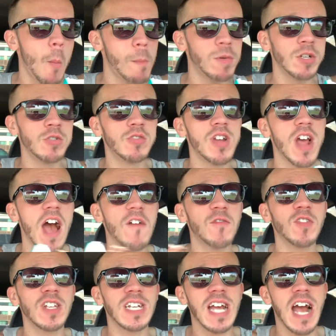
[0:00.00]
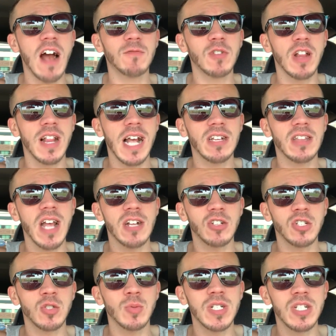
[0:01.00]
You definitely have to like that
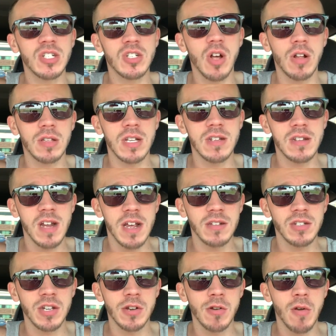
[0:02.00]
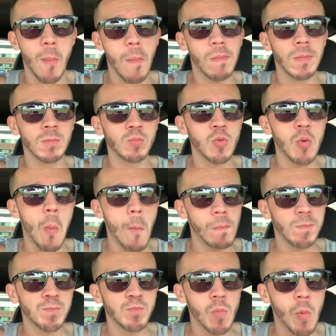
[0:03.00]
sweet salty taste here.
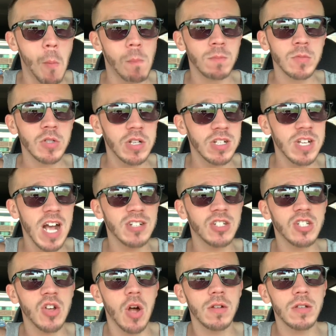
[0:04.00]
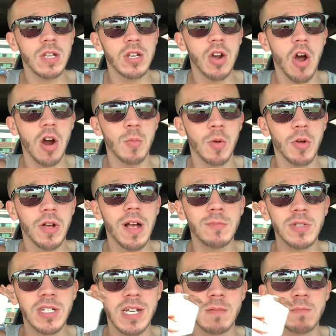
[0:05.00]
Because that salted caramel
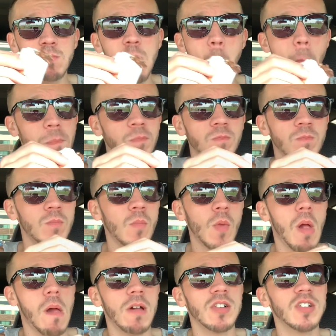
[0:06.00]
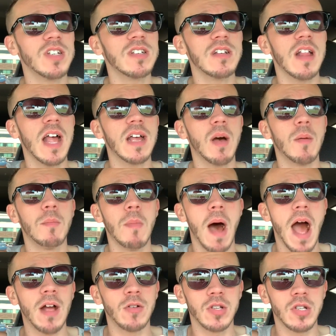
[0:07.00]
comes in. This isn't like a
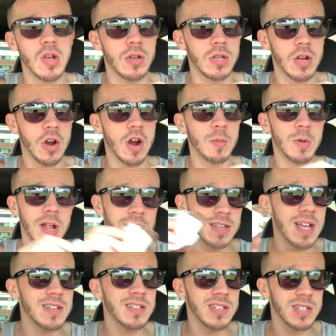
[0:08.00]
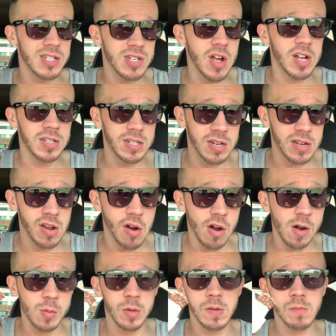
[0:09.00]
mild salted caramel. Like, this is salted
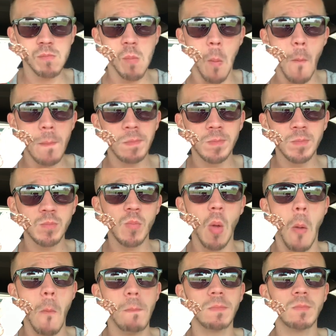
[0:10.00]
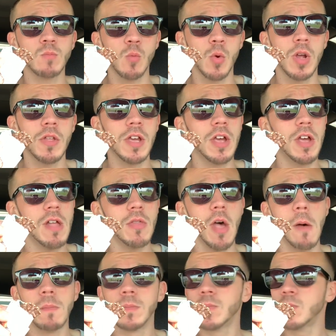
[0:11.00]
caramel. Really good though.